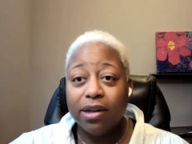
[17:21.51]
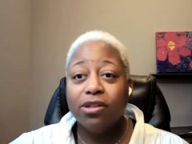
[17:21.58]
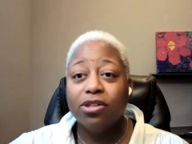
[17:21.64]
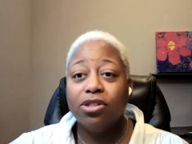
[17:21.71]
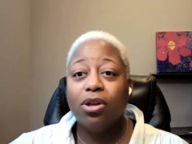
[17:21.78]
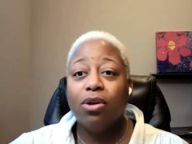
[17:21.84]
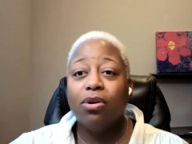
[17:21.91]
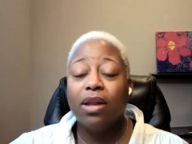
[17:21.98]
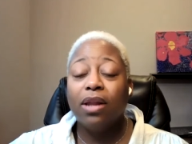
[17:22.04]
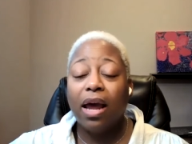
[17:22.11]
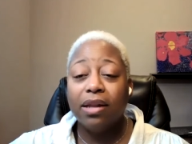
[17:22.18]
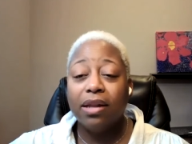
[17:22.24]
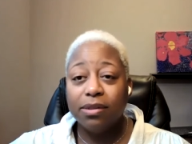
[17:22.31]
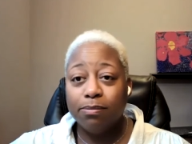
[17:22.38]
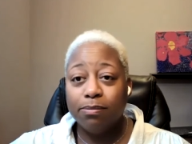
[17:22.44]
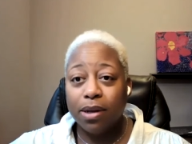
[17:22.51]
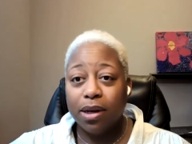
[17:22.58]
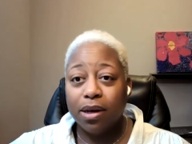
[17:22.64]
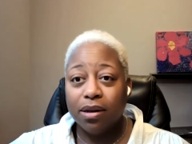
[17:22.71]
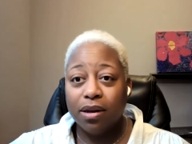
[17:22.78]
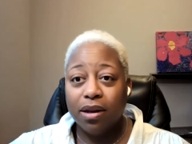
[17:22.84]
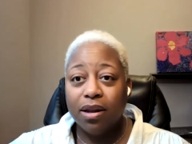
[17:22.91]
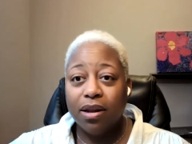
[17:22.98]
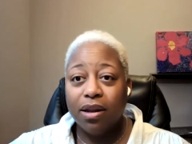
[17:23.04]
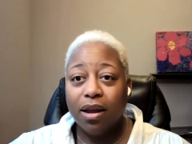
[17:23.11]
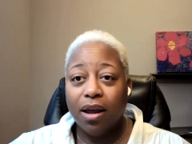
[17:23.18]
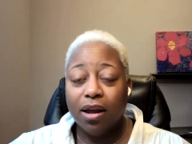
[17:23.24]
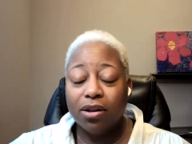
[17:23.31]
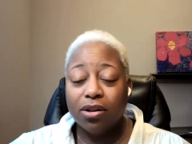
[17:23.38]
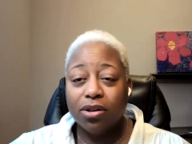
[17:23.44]
And so that's been
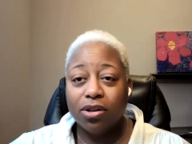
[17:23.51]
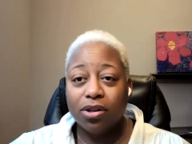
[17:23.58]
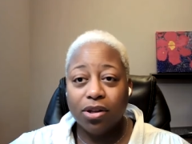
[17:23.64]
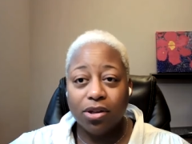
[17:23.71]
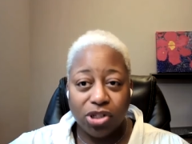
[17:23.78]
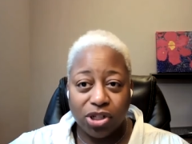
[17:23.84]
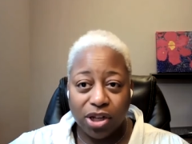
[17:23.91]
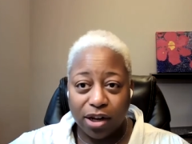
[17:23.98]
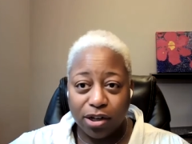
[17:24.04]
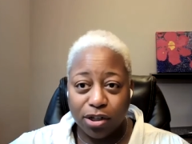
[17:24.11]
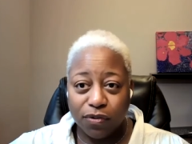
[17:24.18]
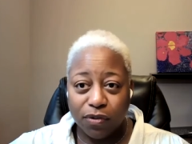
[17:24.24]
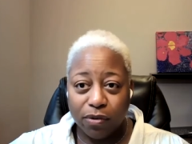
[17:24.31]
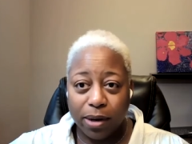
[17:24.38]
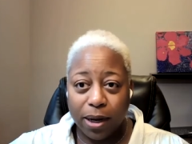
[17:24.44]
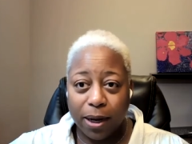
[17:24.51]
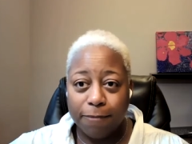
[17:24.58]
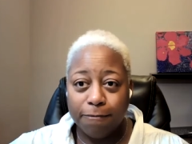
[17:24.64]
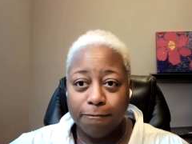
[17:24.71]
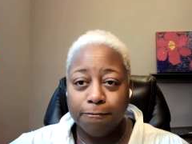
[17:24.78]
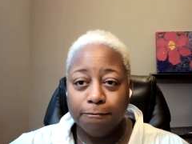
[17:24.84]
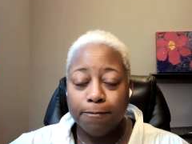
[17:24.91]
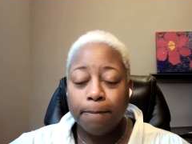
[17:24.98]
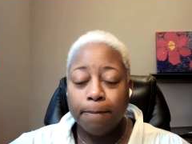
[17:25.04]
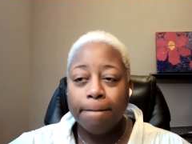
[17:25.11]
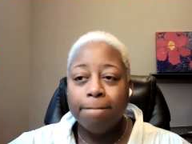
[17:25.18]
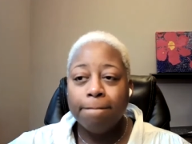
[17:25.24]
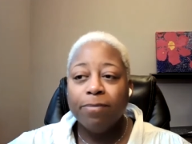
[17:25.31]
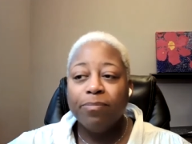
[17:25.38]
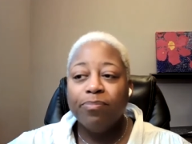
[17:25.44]
a good change for me.
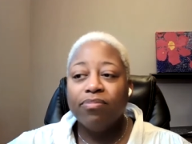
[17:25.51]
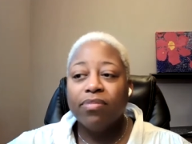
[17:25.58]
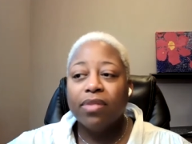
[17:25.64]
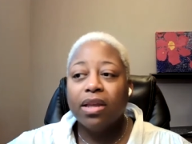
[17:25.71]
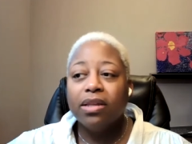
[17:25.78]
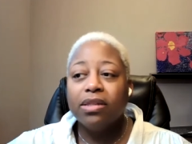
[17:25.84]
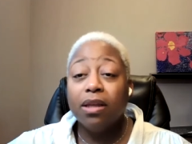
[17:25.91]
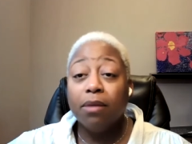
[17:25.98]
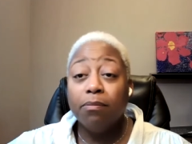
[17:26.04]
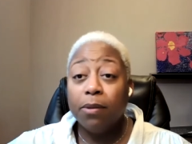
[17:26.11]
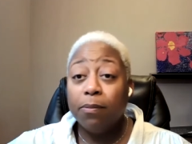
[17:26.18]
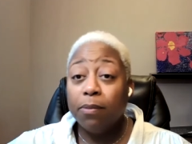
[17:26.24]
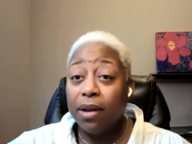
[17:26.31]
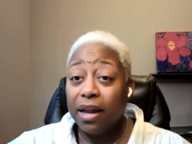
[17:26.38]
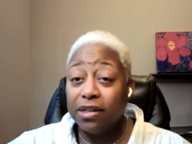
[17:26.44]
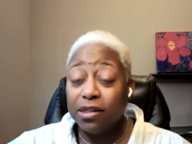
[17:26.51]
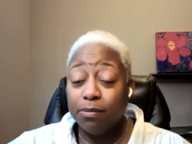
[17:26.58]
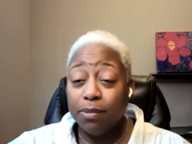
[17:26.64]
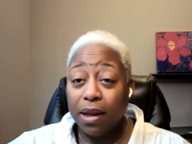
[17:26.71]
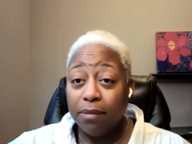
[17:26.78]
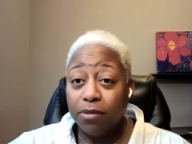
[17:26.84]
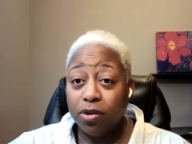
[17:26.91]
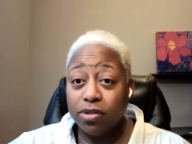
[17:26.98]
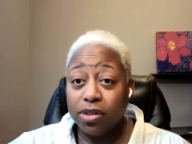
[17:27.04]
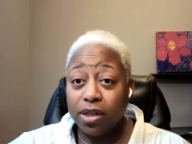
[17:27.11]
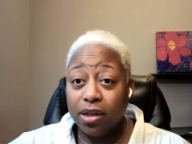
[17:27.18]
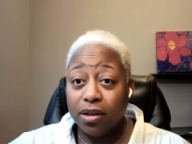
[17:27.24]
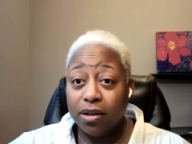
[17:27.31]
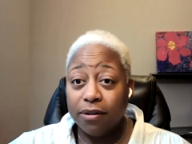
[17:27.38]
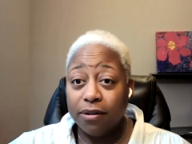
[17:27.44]
Some people like to play
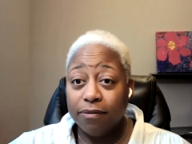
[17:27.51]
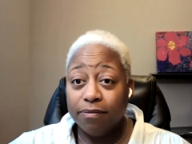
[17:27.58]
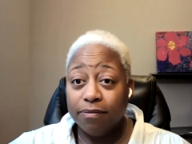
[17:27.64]
music.